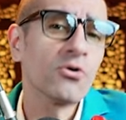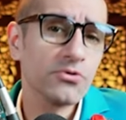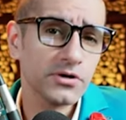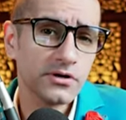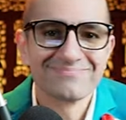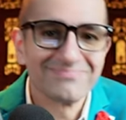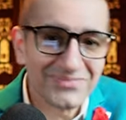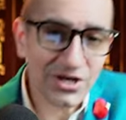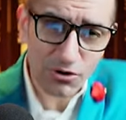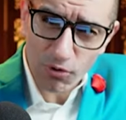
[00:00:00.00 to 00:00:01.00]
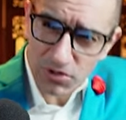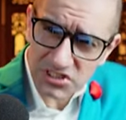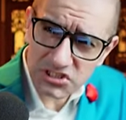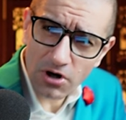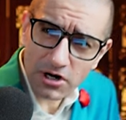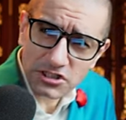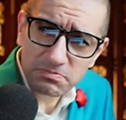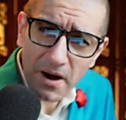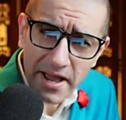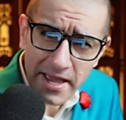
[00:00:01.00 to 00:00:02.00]
code. The code
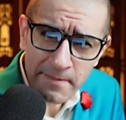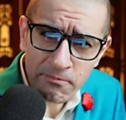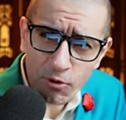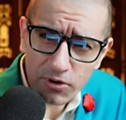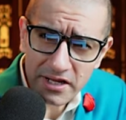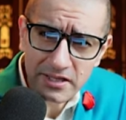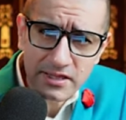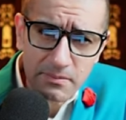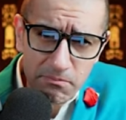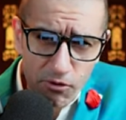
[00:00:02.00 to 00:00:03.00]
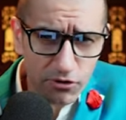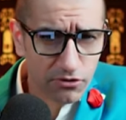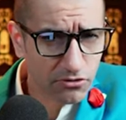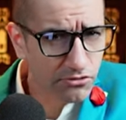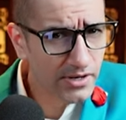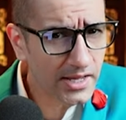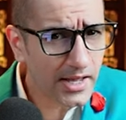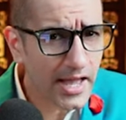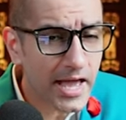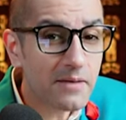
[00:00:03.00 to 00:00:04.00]
starts by importing the Boto3
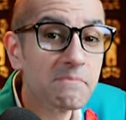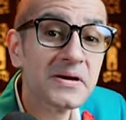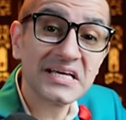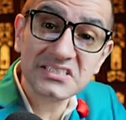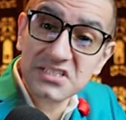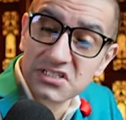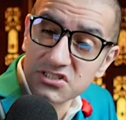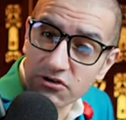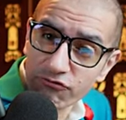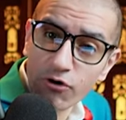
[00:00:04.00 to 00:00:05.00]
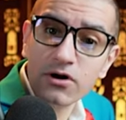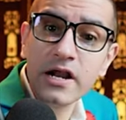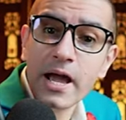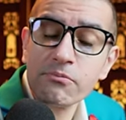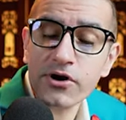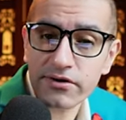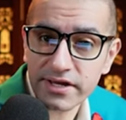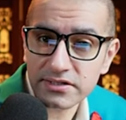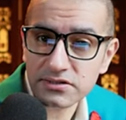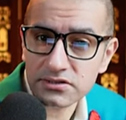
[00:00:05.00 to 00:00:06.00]
and Base64
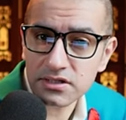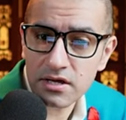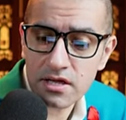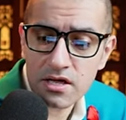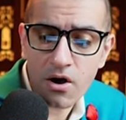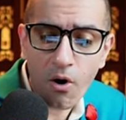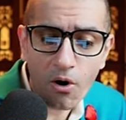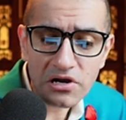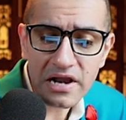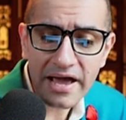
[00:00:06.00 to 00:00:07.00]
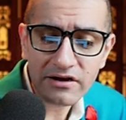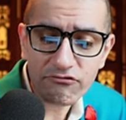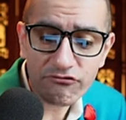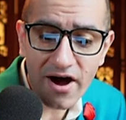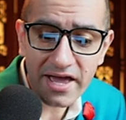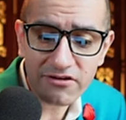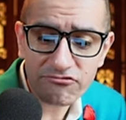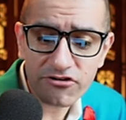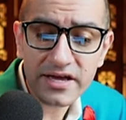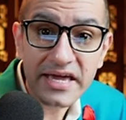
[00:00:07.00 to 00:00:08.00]
libraries. On line
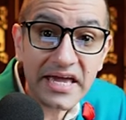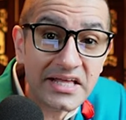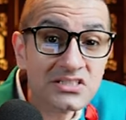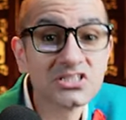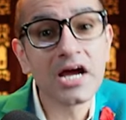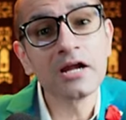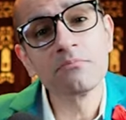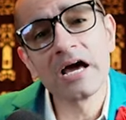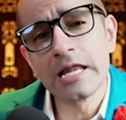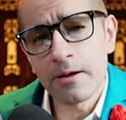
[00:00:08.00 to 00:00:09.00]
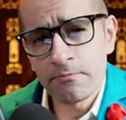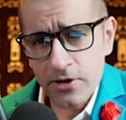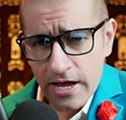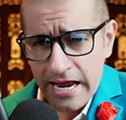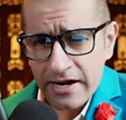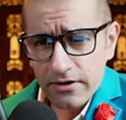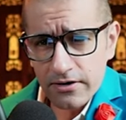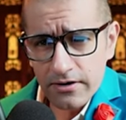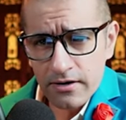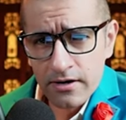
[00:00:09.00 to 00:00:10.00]
5, inside my Lambda
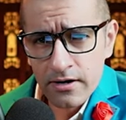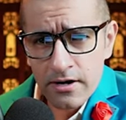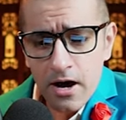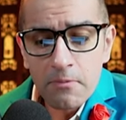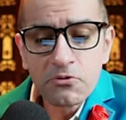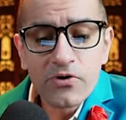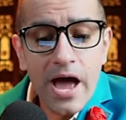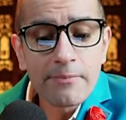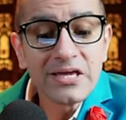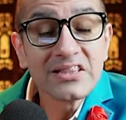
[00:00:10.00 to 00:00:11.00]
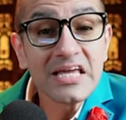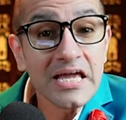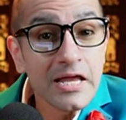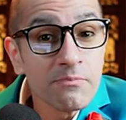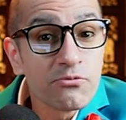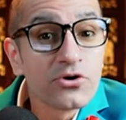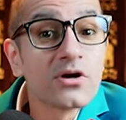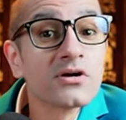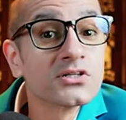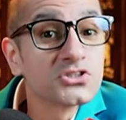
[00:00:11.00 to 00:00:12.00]
handler, I'm grabbing the input
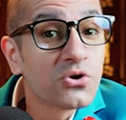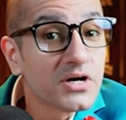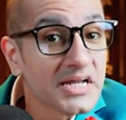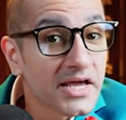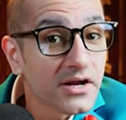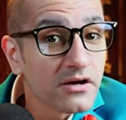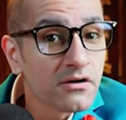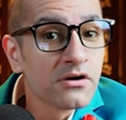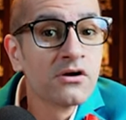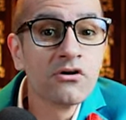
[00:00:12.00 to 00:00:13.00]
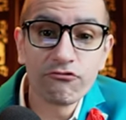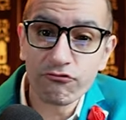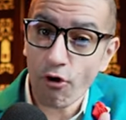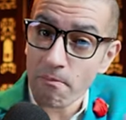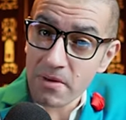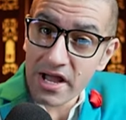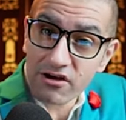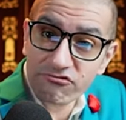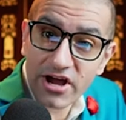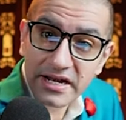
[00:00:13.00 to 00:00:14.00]
underscore data from
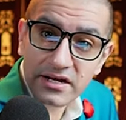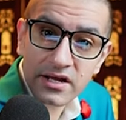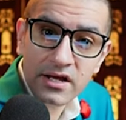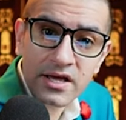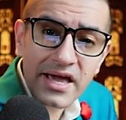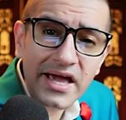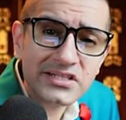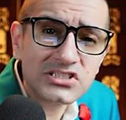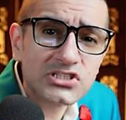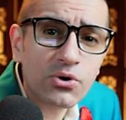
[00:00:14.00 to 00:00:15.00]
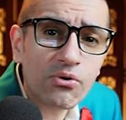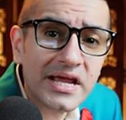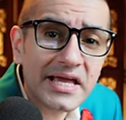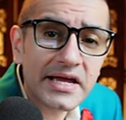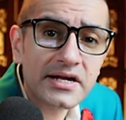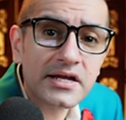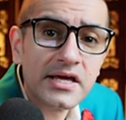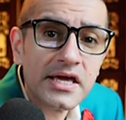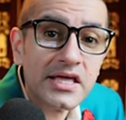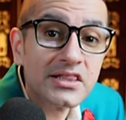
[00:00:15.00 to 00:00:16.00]
my event and storing it
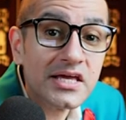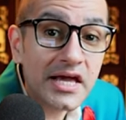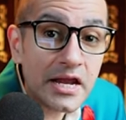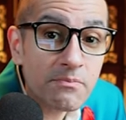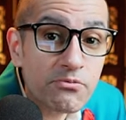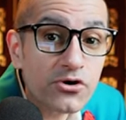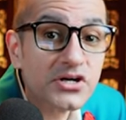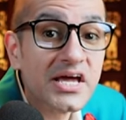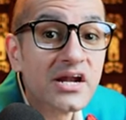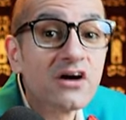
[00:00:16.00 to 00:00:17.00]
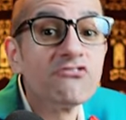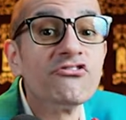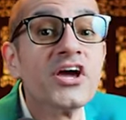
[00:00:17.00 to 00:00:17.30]
in the input data